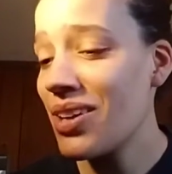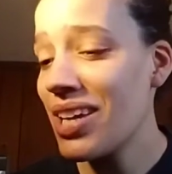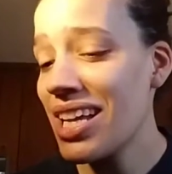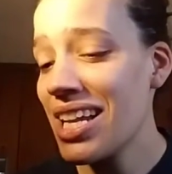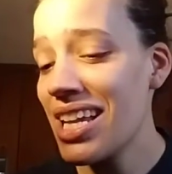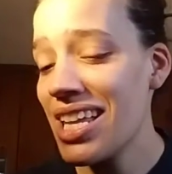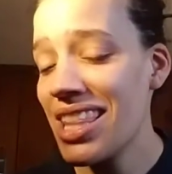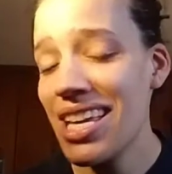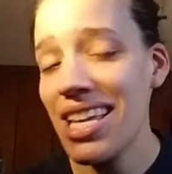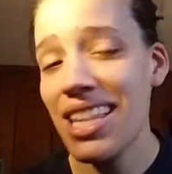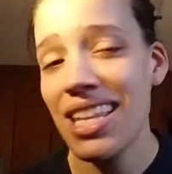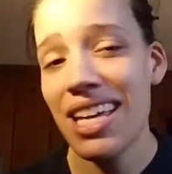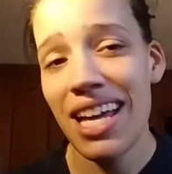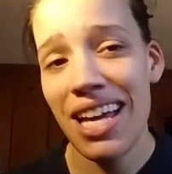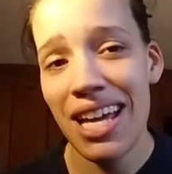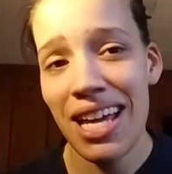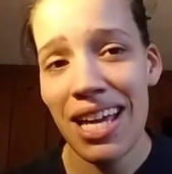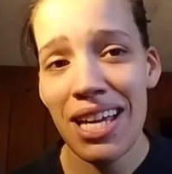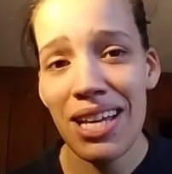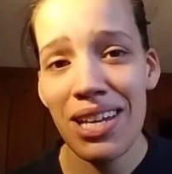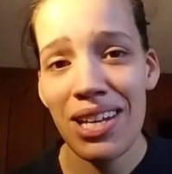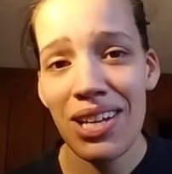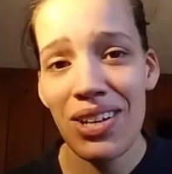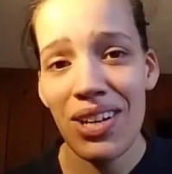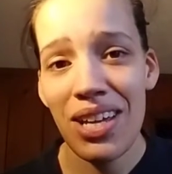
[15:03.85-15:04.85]
anything that I
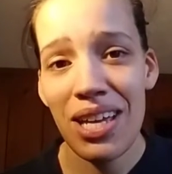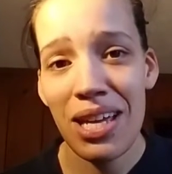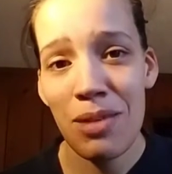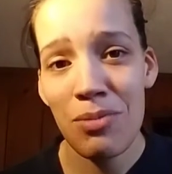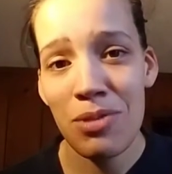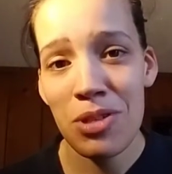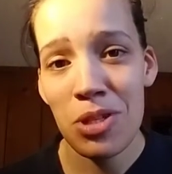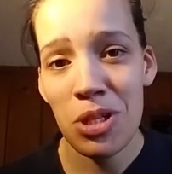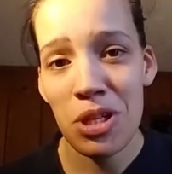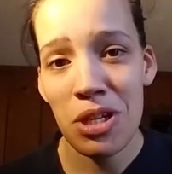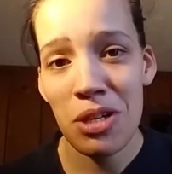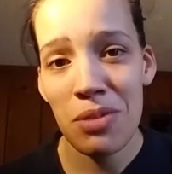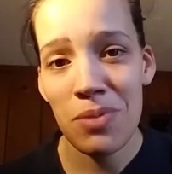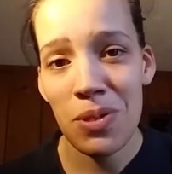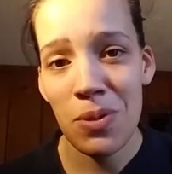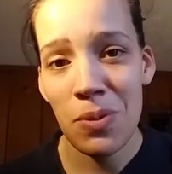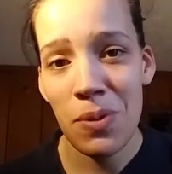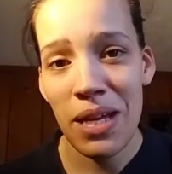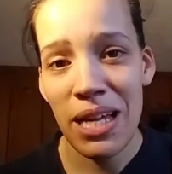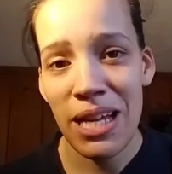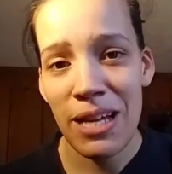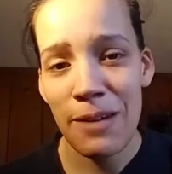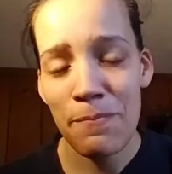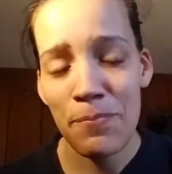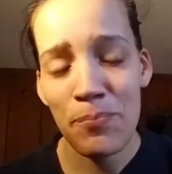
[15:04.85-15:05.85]
can do to keep the germs
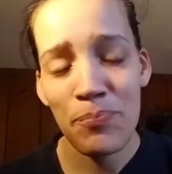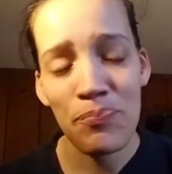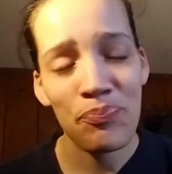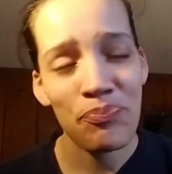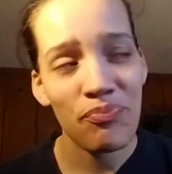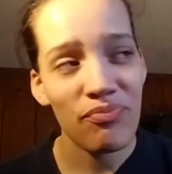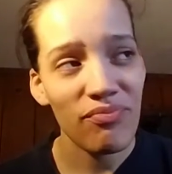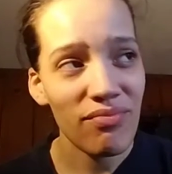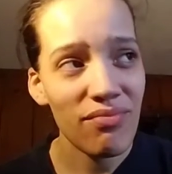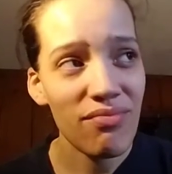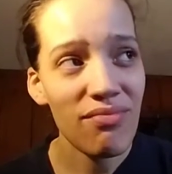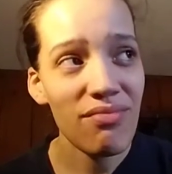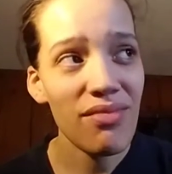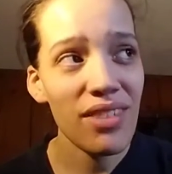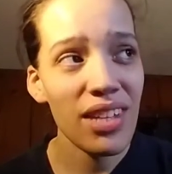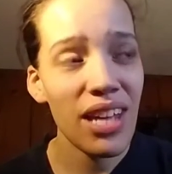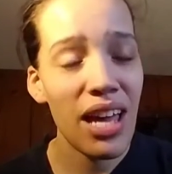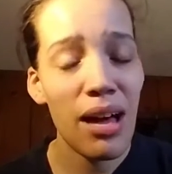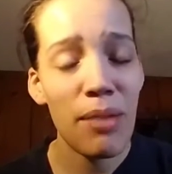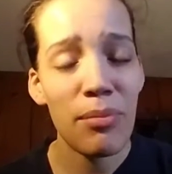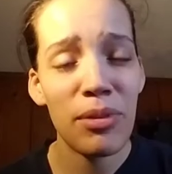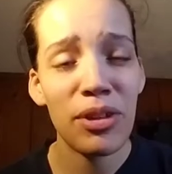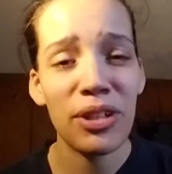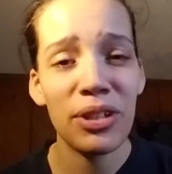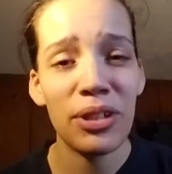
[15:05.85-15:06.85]
away,
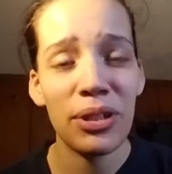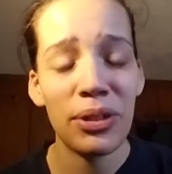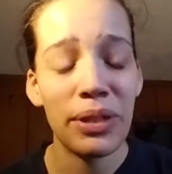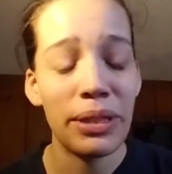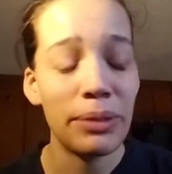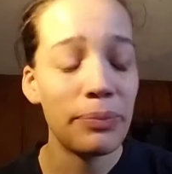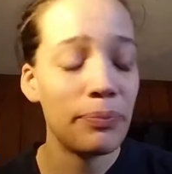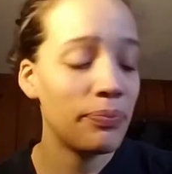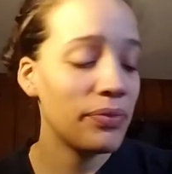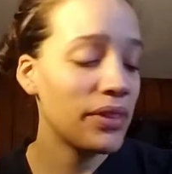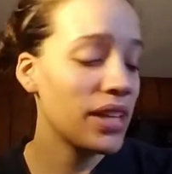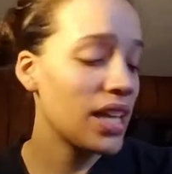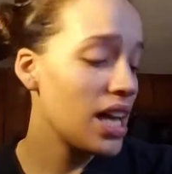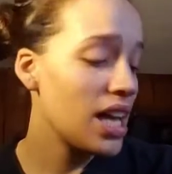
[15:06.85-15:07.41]
I'm gonna do it.